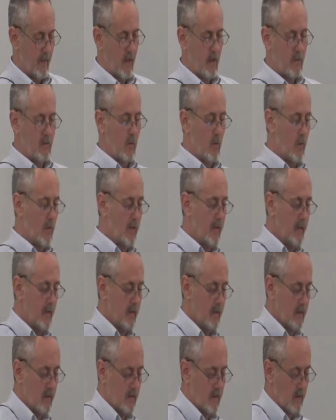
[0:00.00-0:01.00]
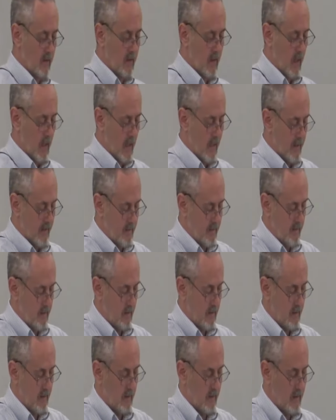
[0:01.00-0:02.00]
according to God's
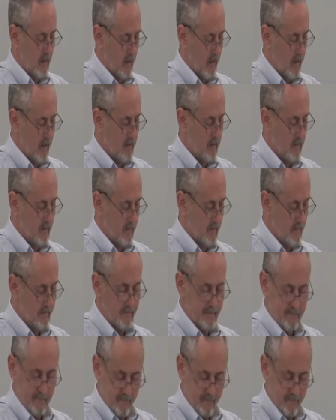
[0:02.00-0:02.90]
character.